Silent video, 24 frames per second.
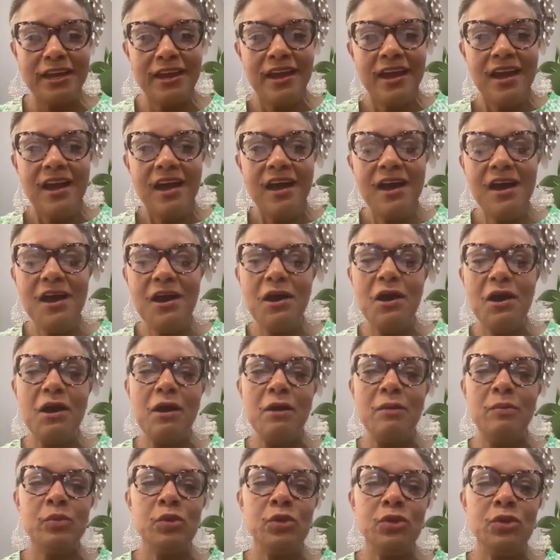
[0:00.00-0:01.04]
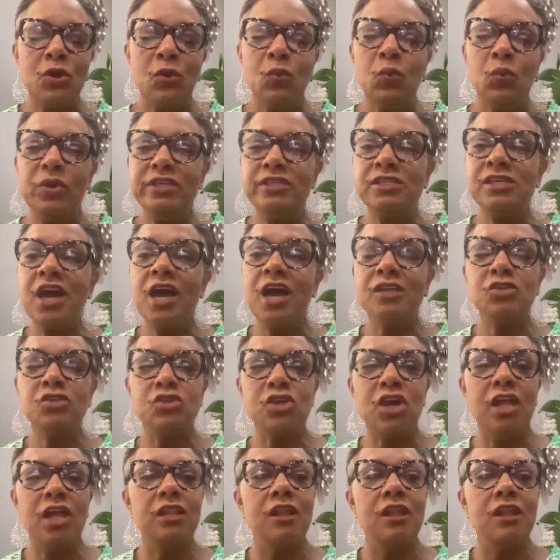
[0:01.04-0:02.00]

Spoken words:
We touch